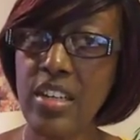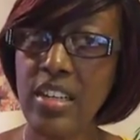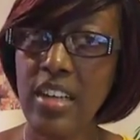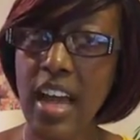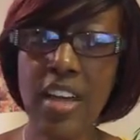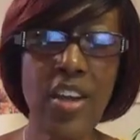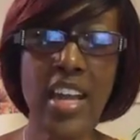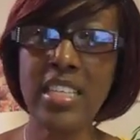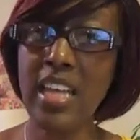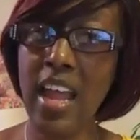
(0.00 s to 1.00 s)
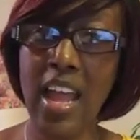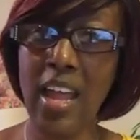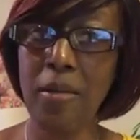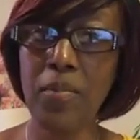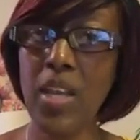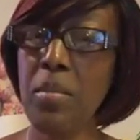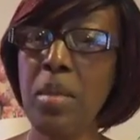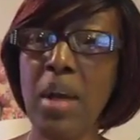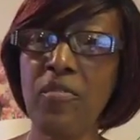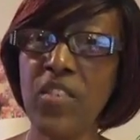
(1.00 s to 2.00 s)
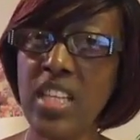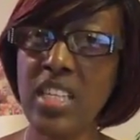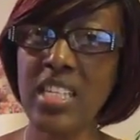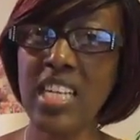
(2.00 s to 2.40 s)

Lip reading: I don't have time. I'm in my 50s.